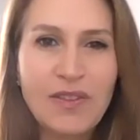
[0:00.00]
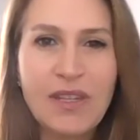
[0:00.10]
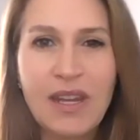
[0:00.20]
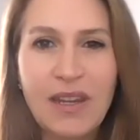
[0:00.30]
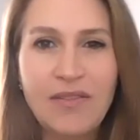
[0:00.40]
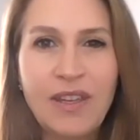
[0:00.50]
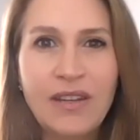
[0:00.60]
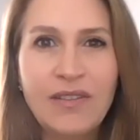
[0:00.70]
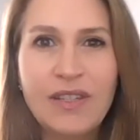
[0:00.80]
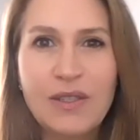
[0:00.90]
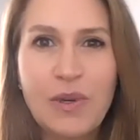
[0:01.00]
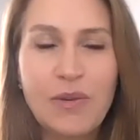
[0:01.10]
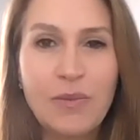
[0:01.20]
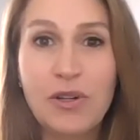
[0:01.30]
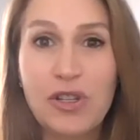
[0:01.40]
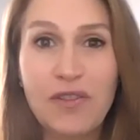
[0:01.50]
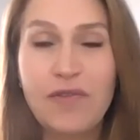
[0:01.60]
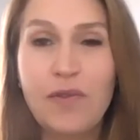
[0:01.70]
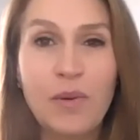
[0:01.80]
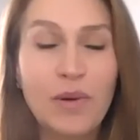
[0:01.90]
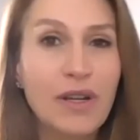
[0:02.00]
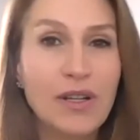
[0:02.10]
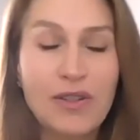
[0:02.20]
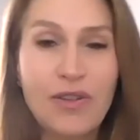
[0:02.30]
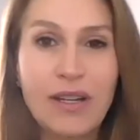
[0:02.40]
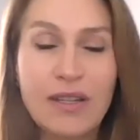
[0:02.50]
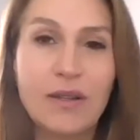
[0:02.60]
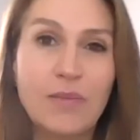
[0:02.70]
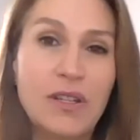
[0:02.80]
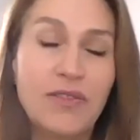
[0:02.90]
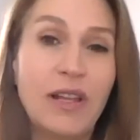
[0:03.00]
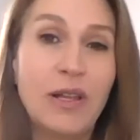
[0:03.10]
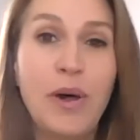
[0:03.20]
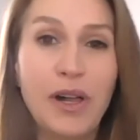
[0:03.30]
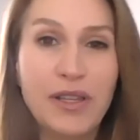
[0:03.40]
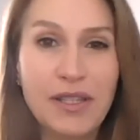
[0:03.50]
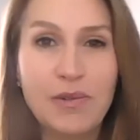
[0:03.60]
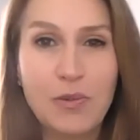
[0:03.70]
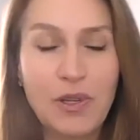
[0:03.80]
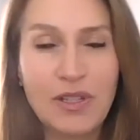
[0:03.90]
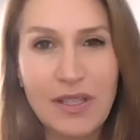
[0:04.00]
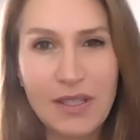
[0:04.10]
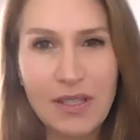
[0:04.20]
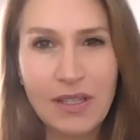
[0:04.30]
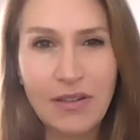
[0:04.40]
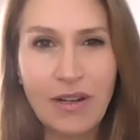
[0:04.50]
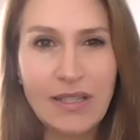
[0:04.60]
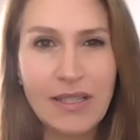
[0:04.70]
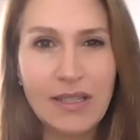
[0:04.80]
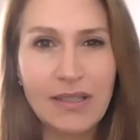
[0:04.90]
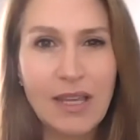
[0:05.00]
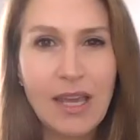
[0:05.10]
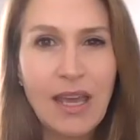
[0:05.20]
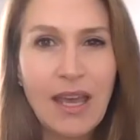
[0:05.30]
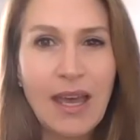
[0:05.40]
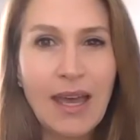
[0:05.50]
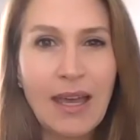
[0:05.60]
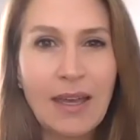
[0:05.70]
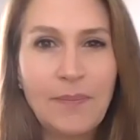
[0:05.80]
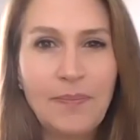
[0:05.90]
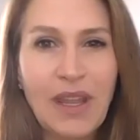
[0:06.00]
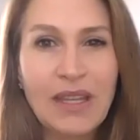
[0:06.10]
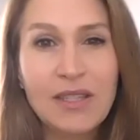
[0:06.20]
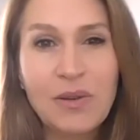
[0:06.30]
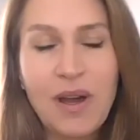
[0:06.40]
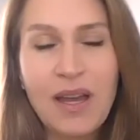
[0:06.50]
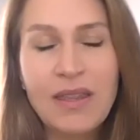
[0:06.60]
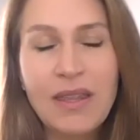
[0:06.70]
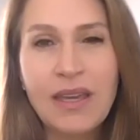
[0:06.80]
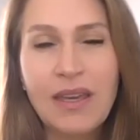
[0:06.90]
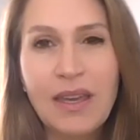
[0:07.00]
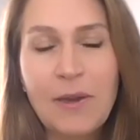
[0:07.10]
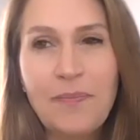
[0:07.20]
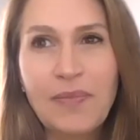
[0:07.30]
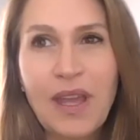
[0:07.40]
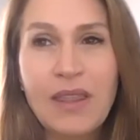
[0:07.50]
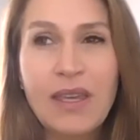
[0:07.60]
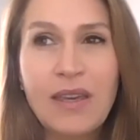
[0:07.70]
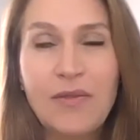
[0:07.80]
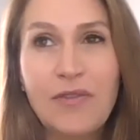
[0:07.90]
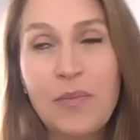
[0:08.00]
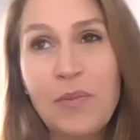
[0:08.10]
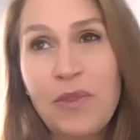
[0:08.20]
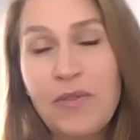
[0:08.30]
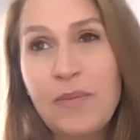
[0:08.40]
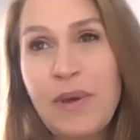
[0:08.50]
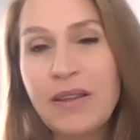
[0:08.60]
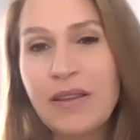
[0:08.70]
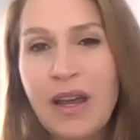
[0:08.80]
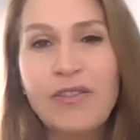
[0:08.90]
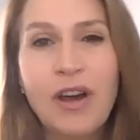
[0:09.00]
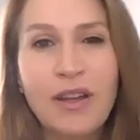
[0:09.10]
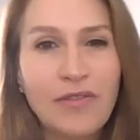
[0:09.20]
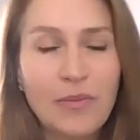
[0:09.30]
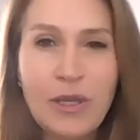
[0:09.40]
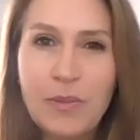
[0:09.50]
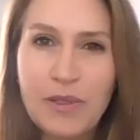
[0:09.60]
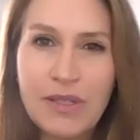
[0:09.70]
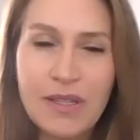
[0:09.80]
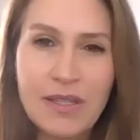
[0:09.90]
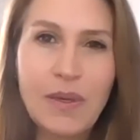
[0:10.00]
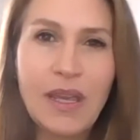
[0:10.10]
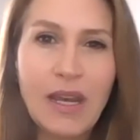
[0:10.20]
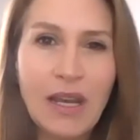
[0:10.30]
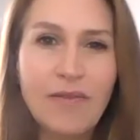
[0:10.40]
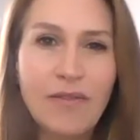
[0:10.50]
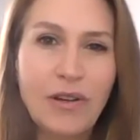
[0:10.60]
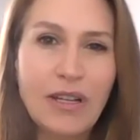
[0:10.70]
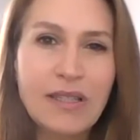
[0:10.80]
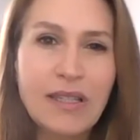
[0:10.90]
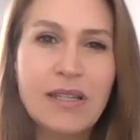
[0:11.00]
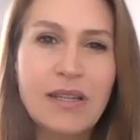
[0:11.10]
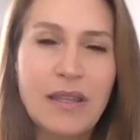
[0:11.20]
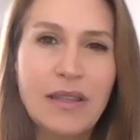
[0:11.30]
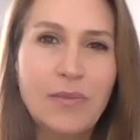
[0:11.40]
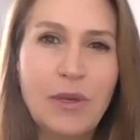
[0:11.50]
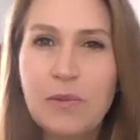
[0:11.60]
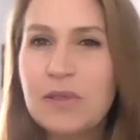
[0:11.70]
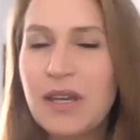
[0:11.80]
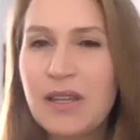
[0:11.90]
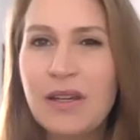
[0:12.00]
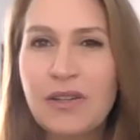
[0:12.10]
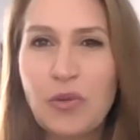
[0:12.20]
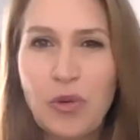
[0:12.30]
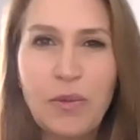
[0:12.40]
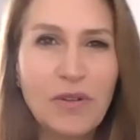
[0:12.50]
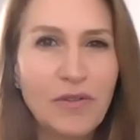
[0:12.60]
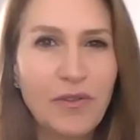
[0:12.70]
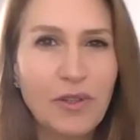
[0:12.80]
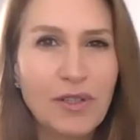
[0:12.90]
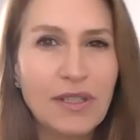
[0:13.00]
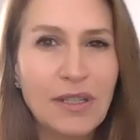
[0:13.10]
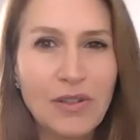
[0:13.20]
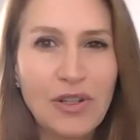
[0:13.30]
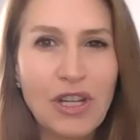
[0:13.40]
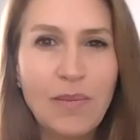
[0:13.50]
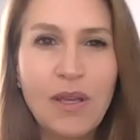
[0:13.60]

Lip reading: and innovative as we were pushing forward and trying to develop policy responses to the crisis. And so I think from the feedback that I've gotten from people since the beginning of the crisis, I think that people would say that under Premier Ford's leadership,